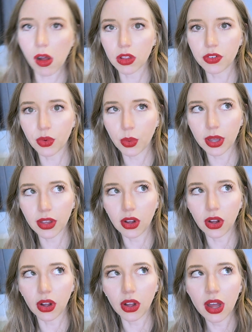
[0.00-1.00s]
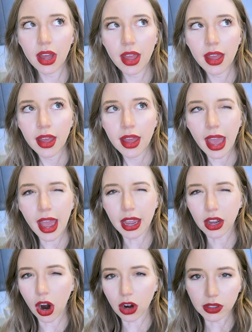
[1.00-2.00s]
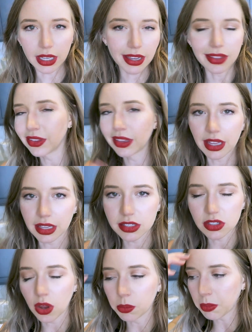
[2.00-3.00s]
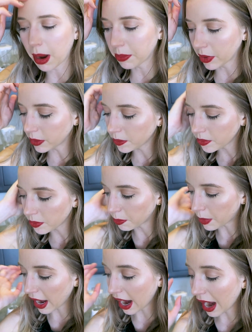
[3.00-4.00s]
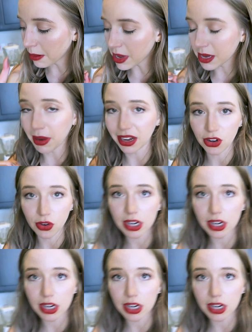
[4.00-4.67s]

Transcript: olive oil, and garlic, and then like salt and pepper. But I make mine